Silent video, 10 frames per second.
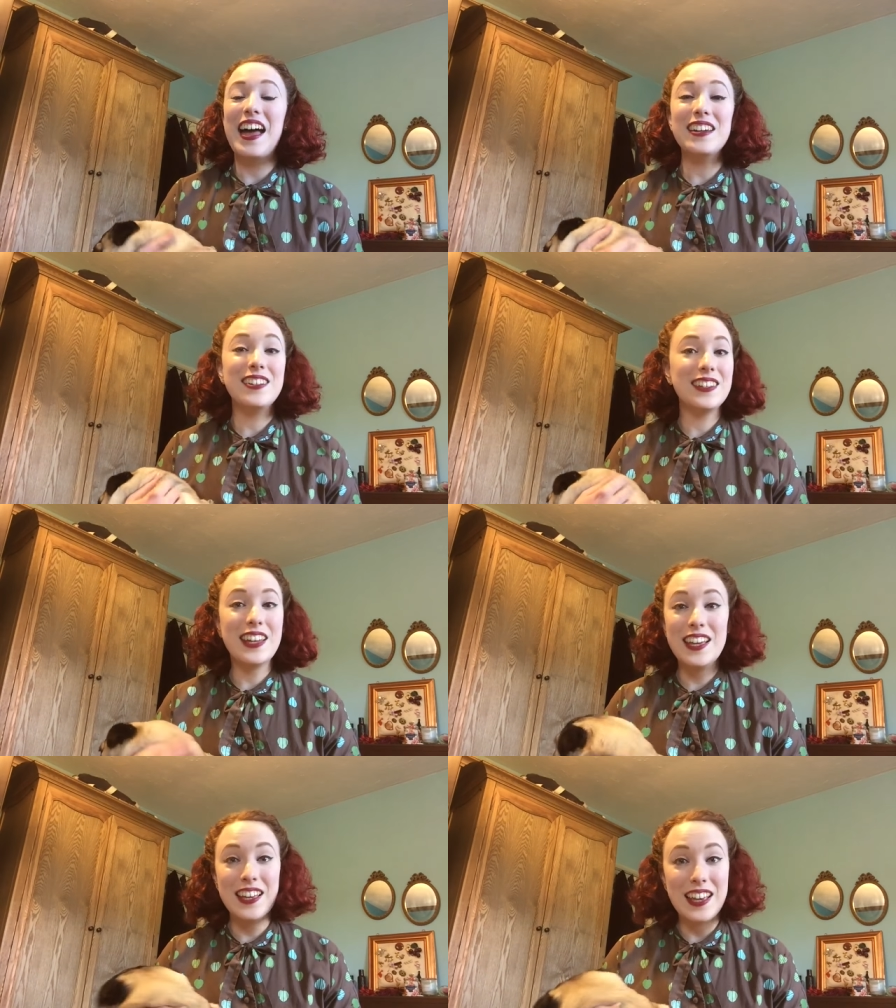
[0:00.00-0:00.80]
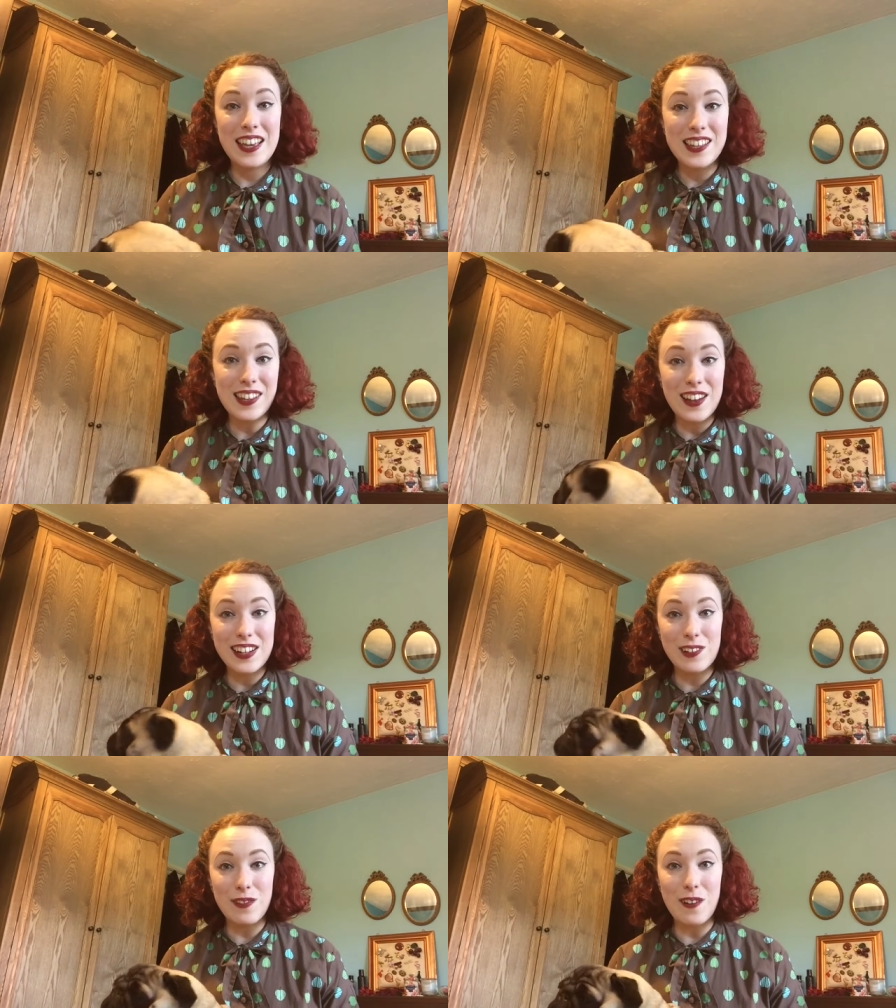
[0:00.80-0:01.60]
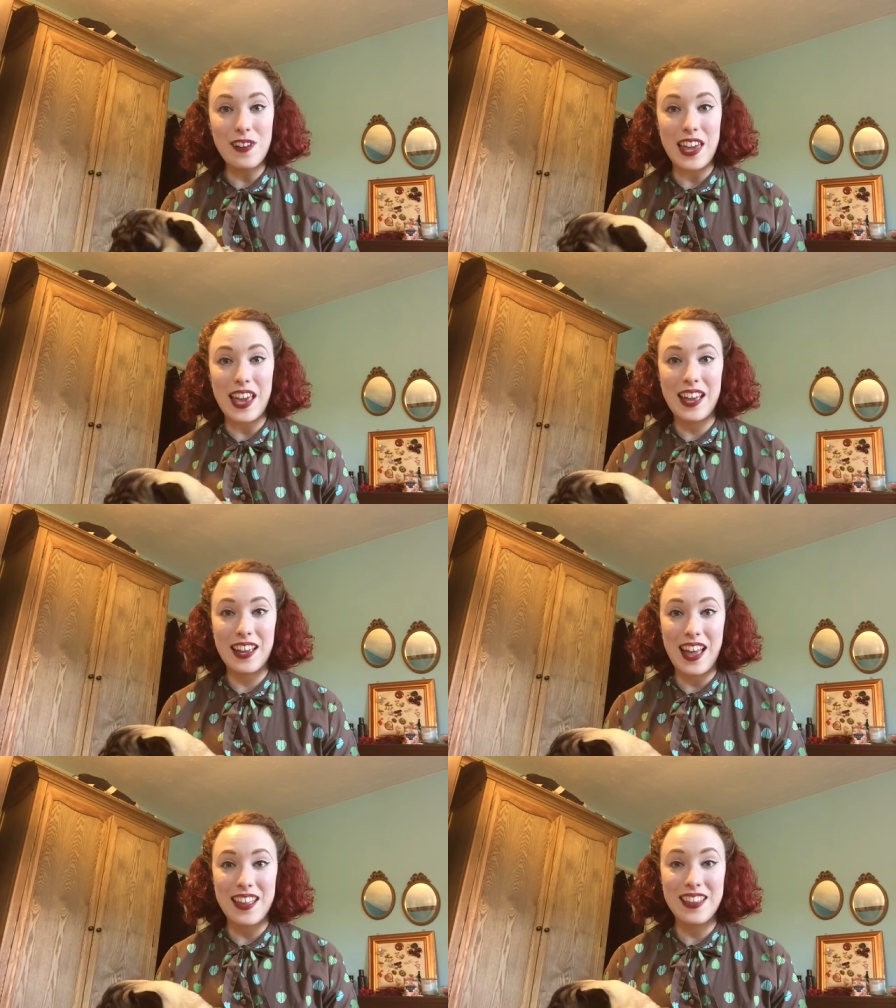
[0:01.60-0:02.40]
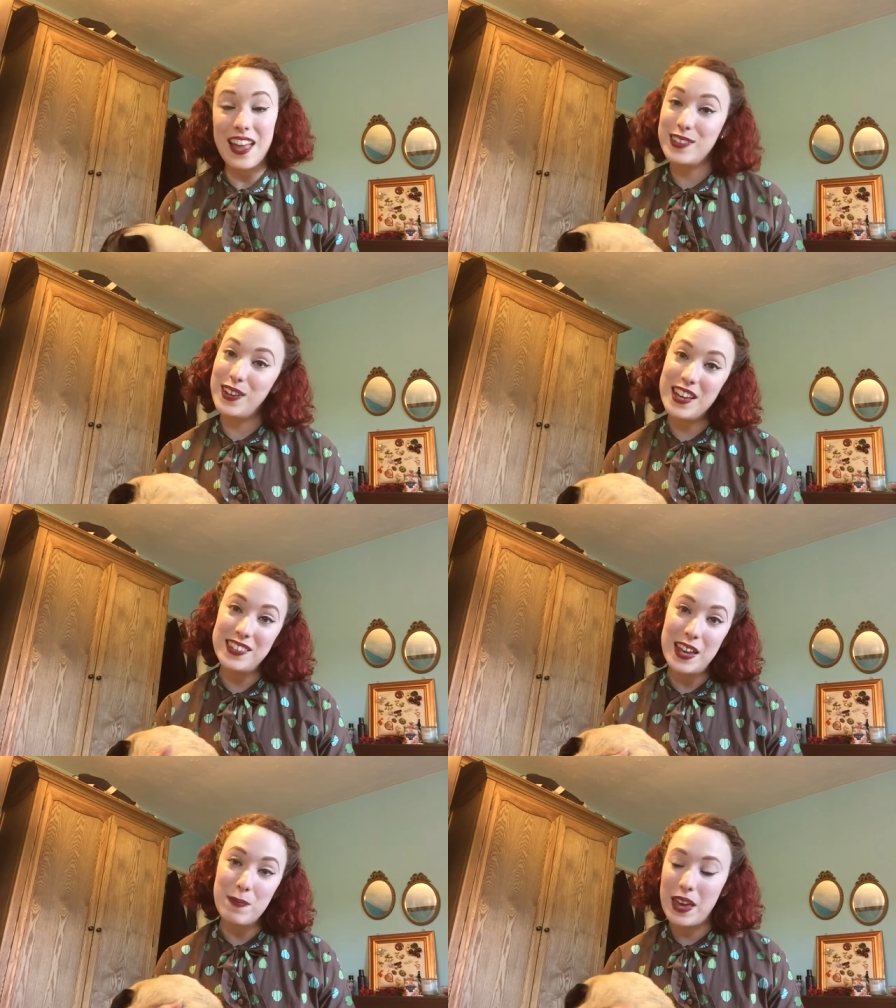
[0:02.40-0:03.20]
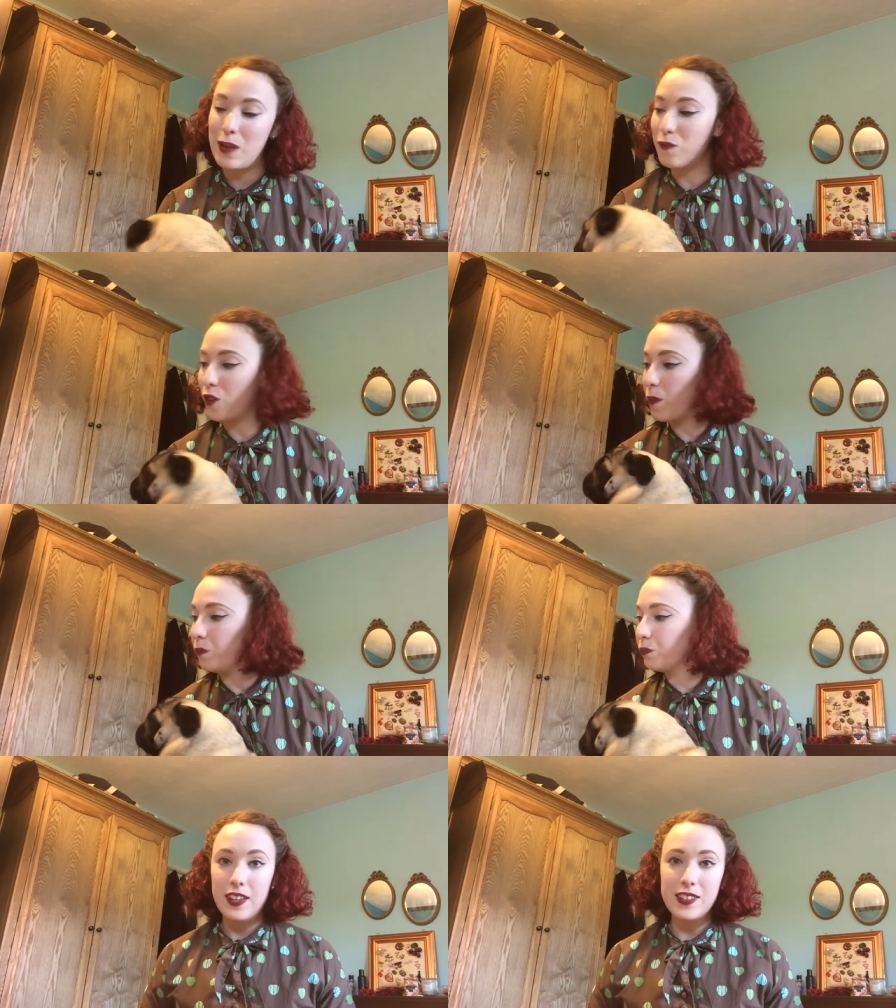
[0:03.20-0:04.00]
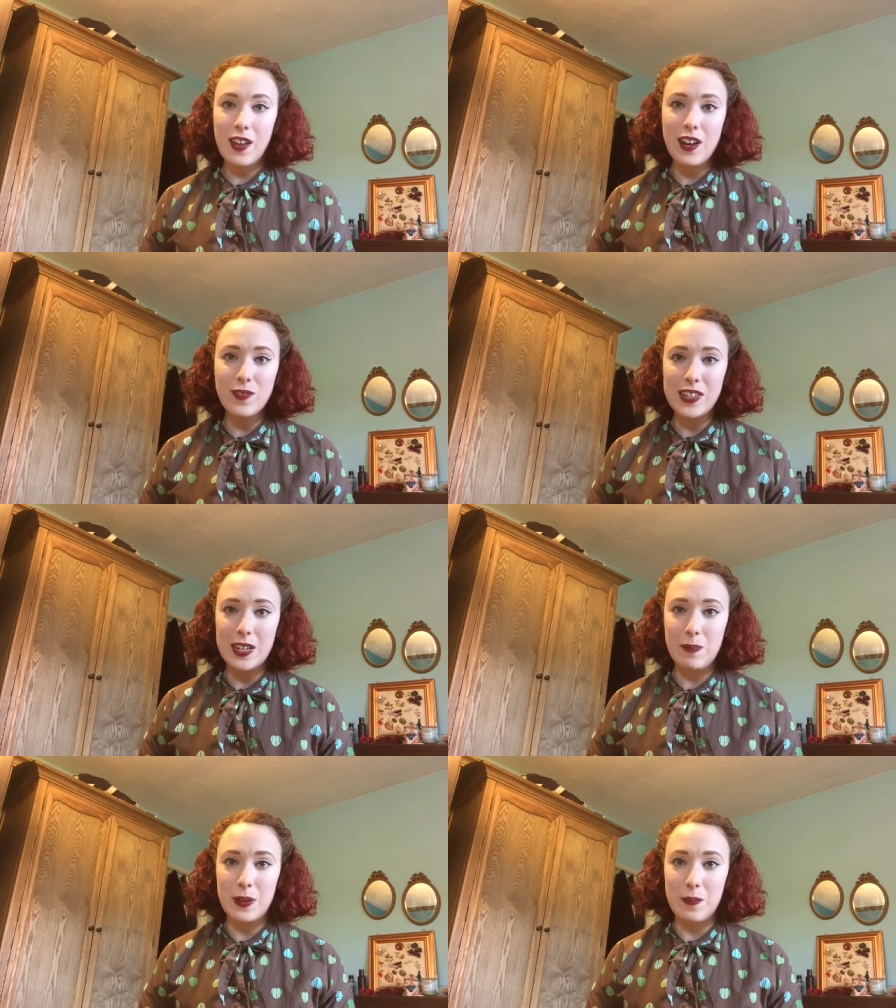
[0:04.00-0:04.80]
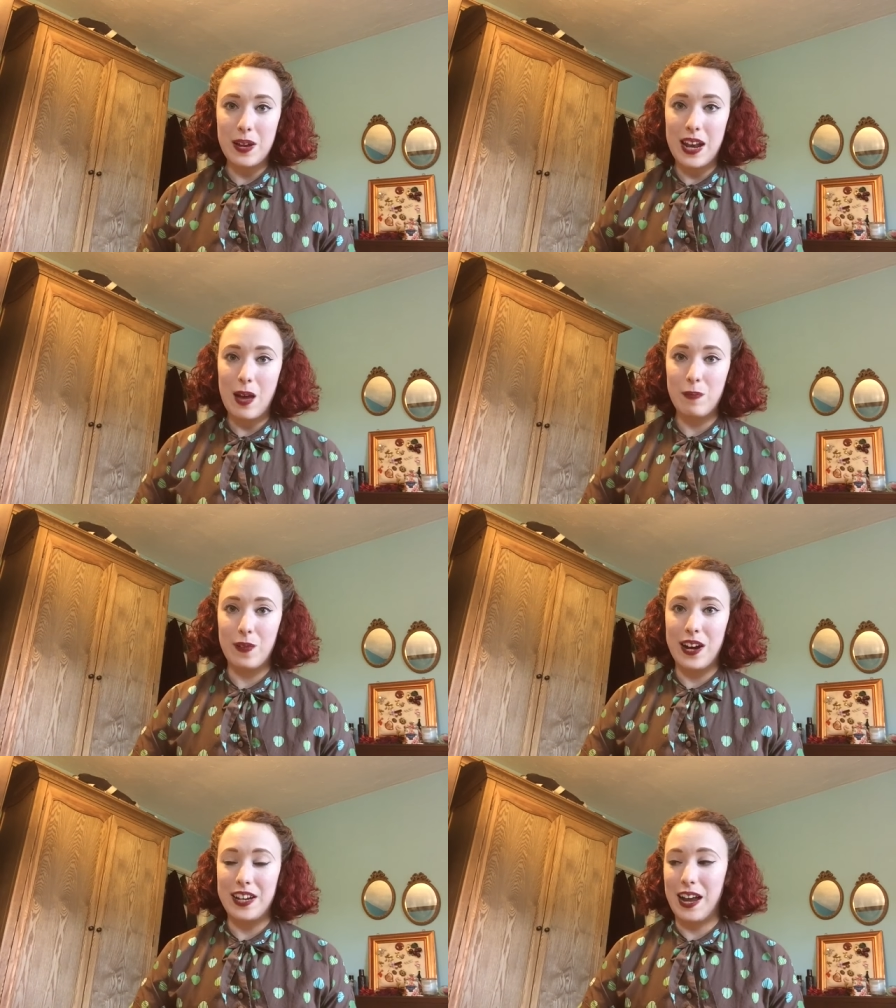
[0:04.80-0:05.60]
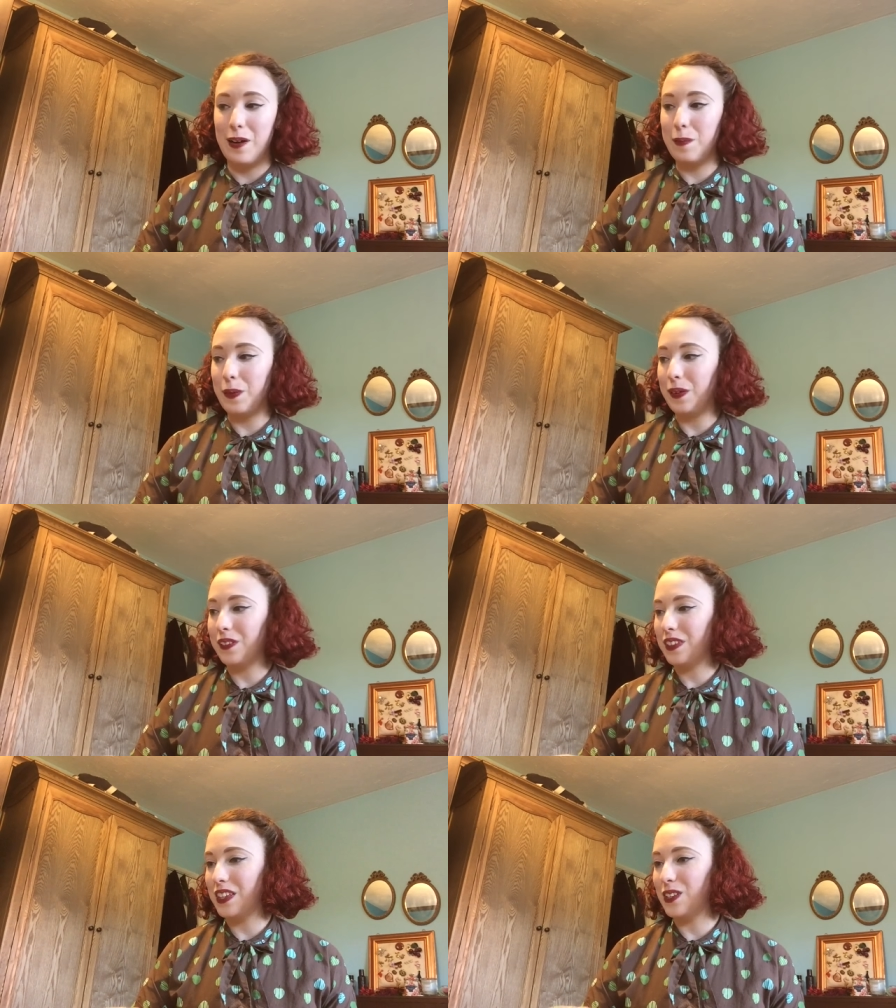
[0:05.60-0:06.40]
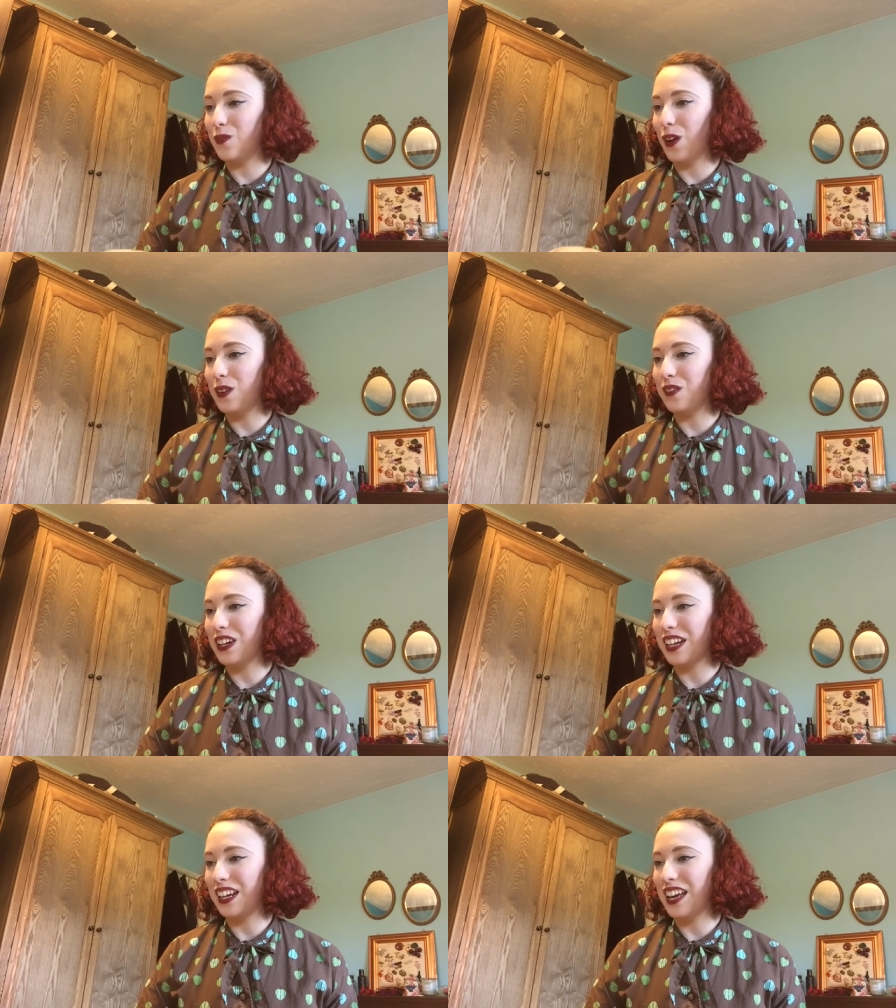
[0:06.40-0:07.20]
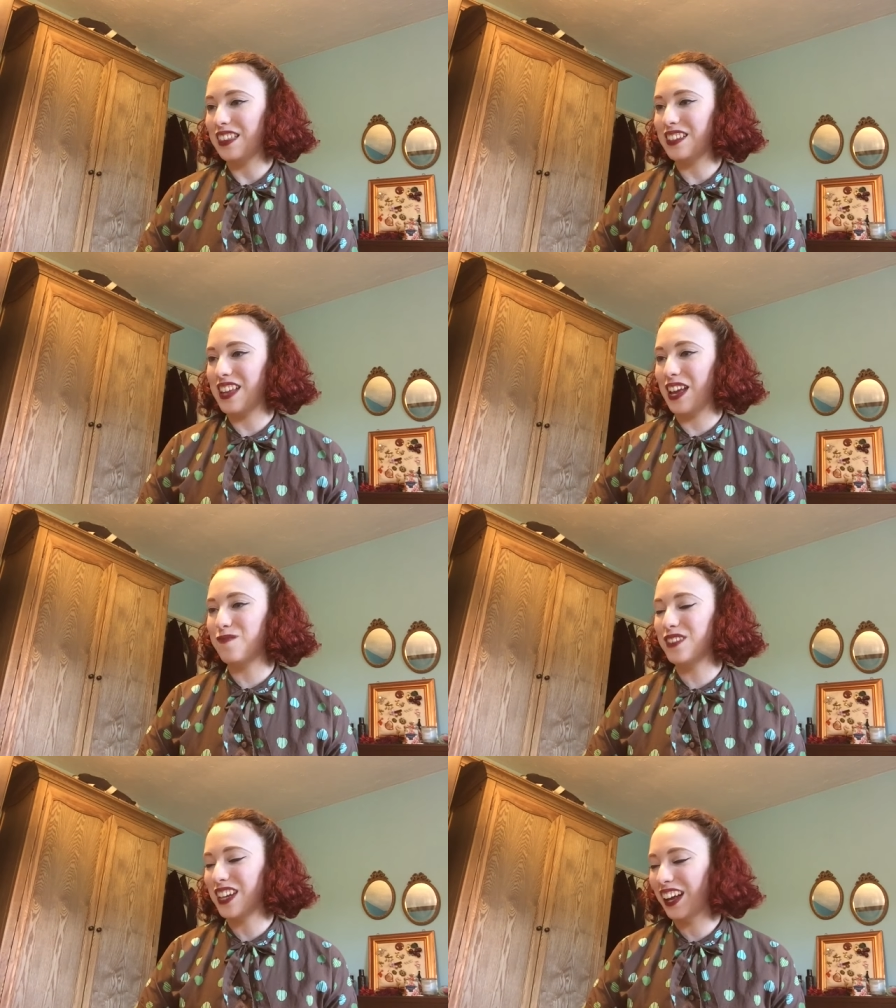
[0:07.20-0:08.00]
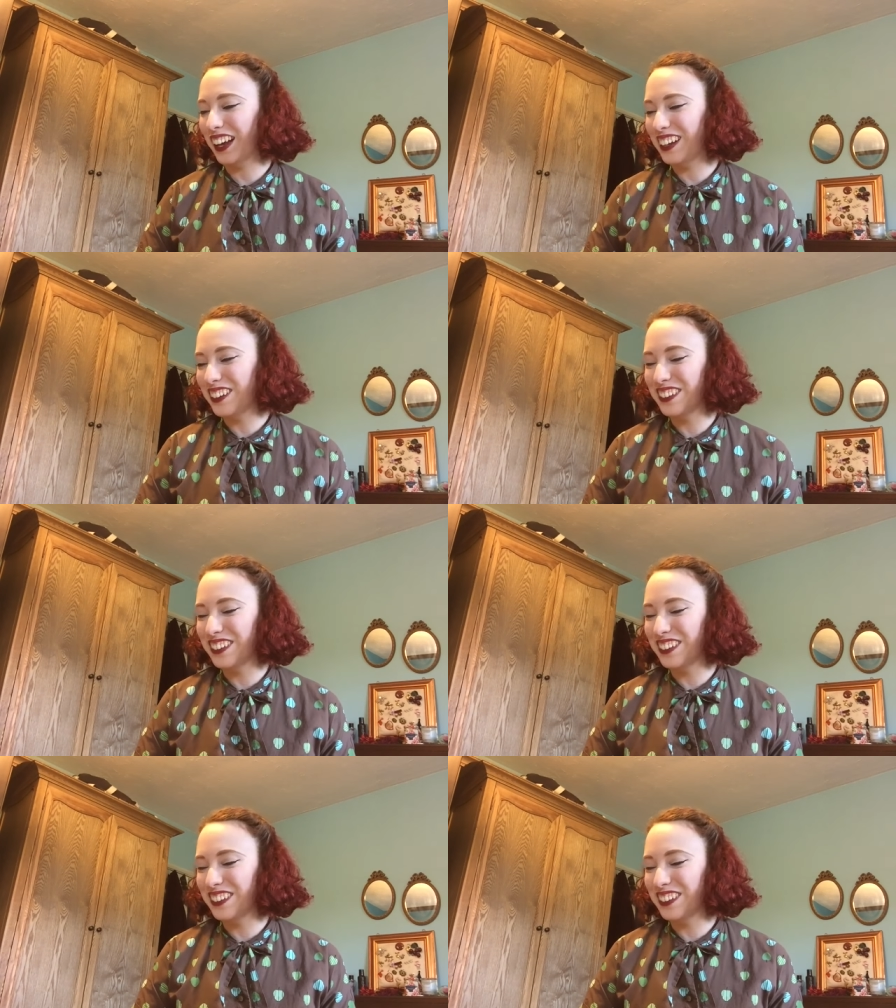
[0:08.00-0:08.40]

And he is our little Rolly, and that's where his name came from. He's kind of sleeping on my lap right now, but he's very wriggly at the same time.